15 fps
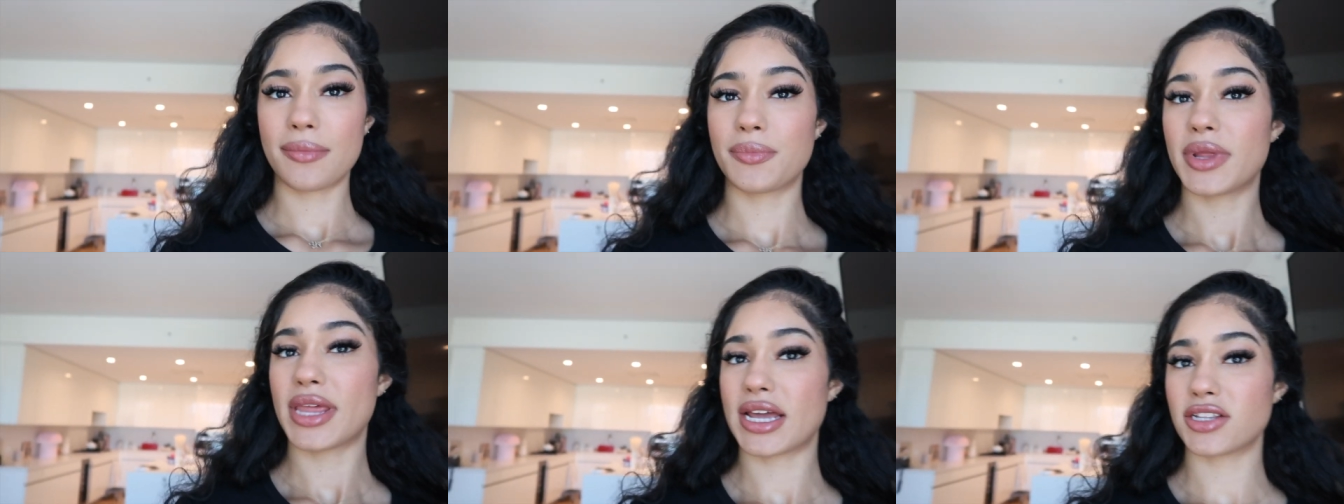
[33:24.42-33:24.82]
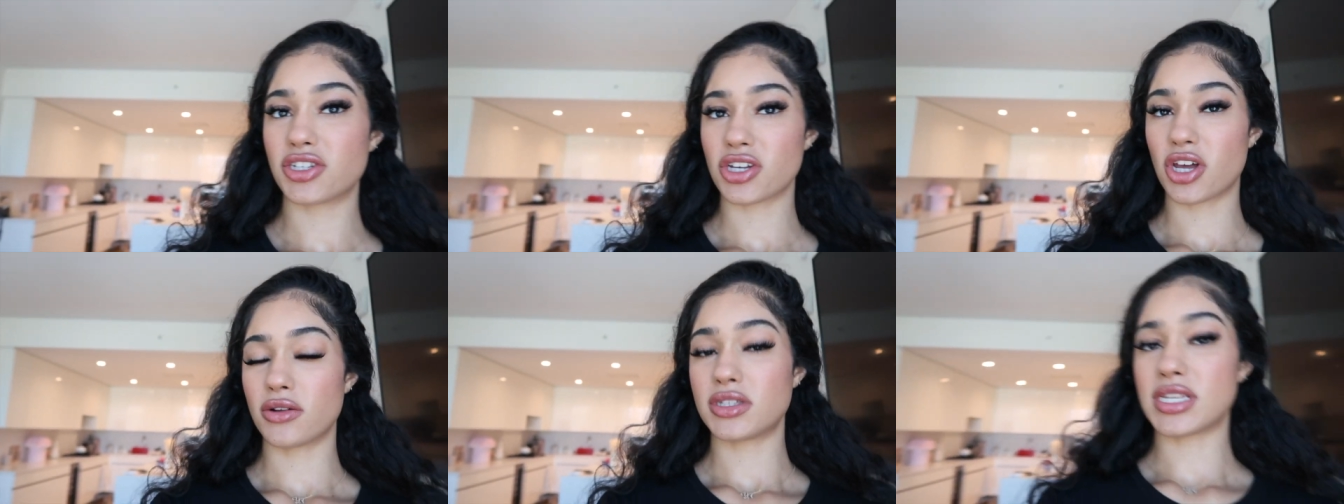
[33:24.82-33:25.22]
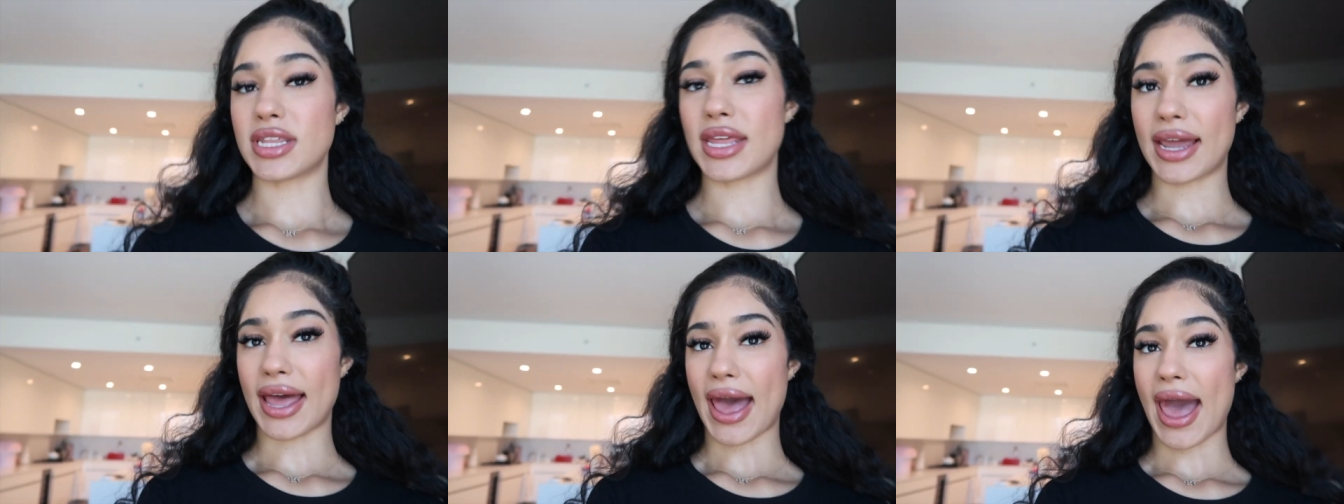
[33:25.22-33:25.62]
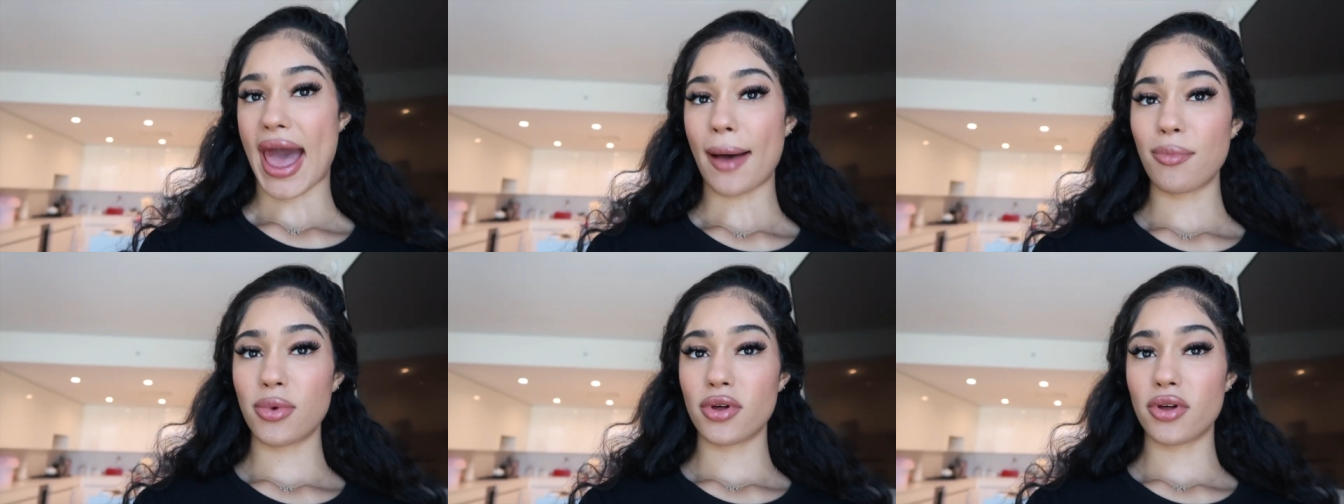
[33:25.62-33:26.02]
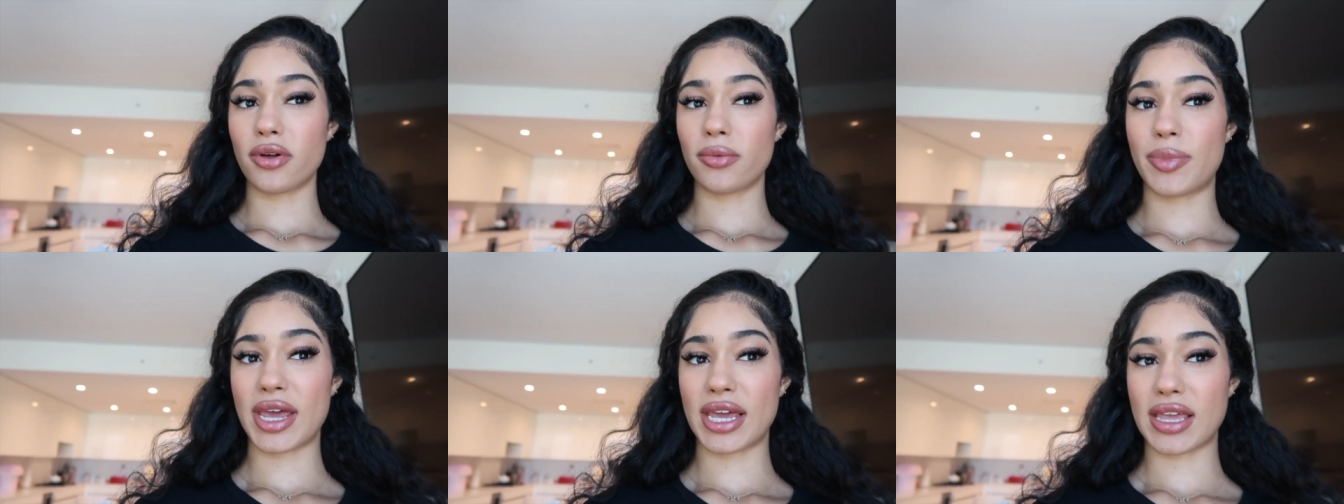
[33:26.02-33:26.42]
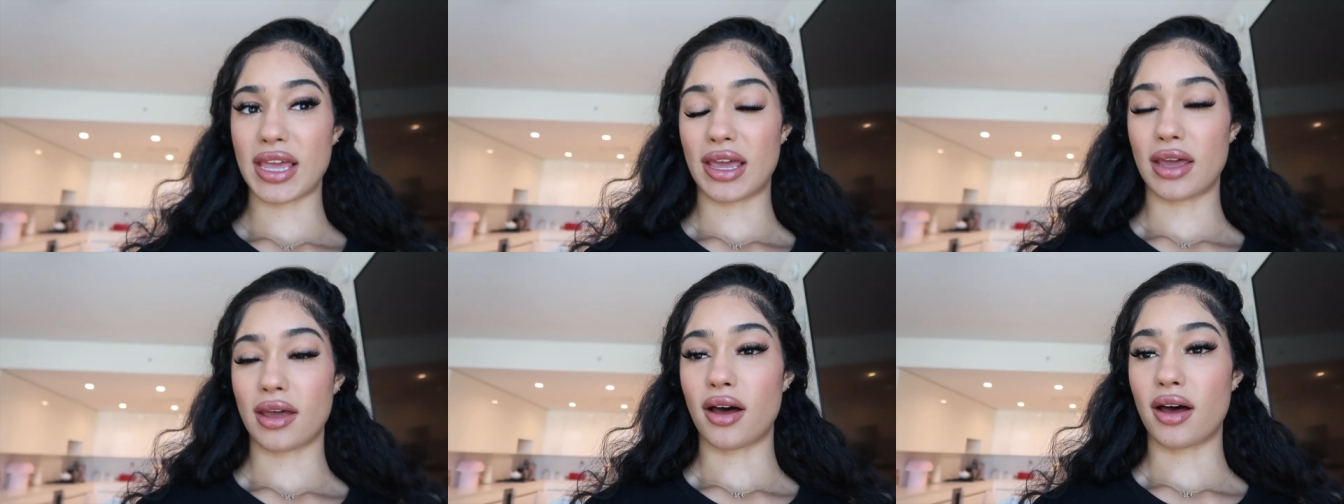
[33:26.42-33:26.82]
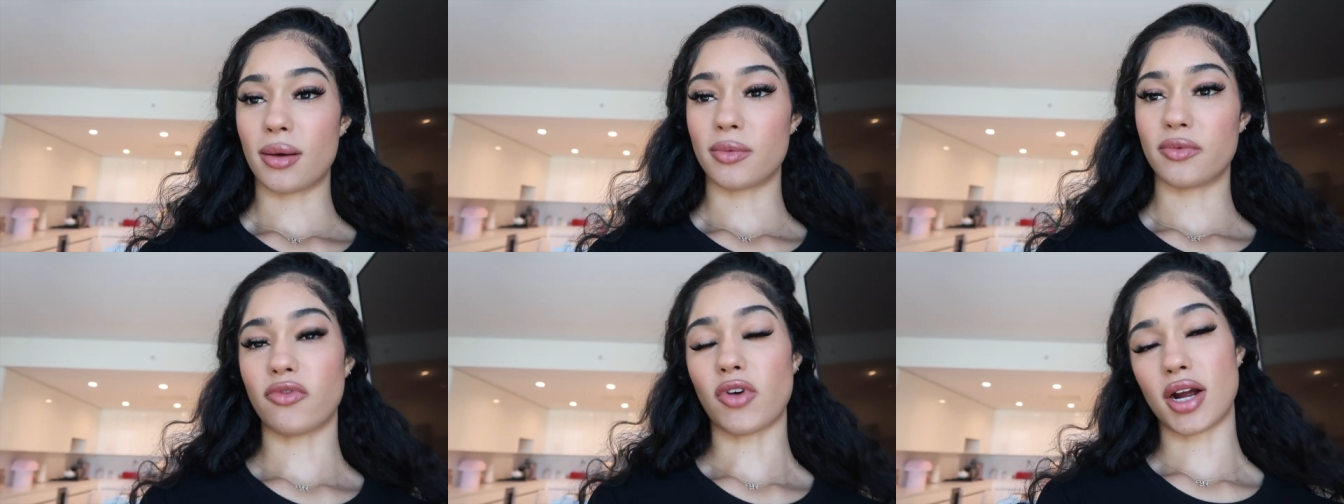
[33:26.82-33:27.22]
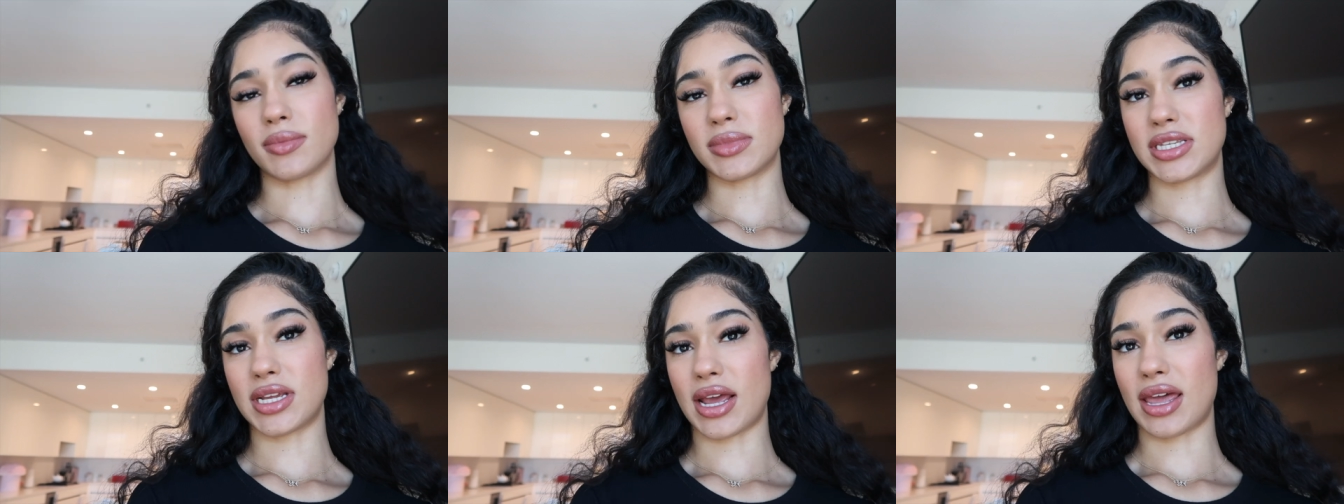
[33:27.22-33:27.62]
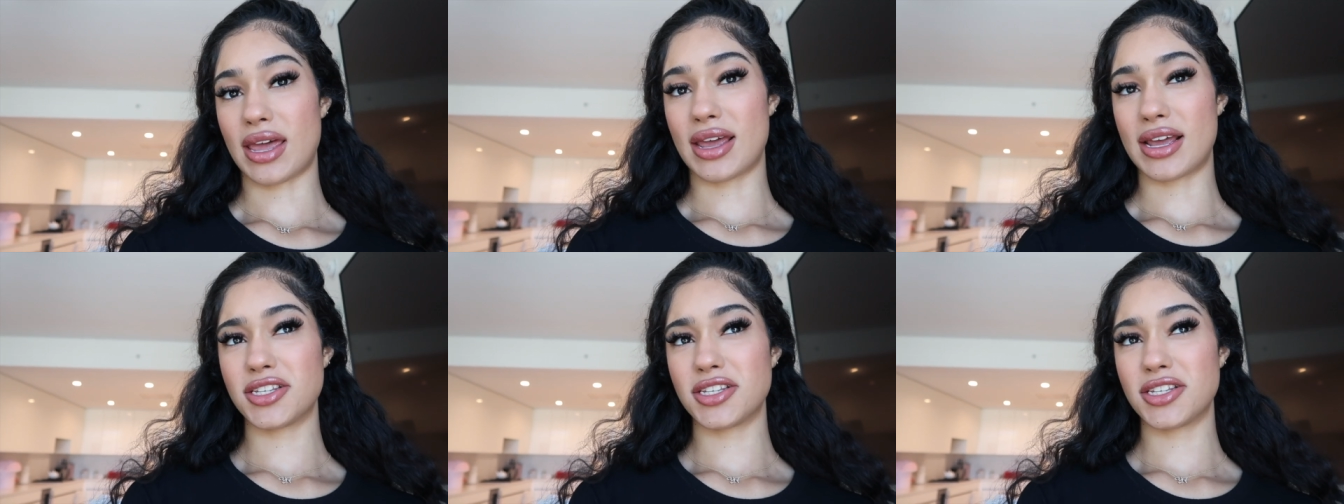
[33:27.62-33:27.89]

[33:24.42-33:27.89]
had planned to go to like an apple picking um, farm today.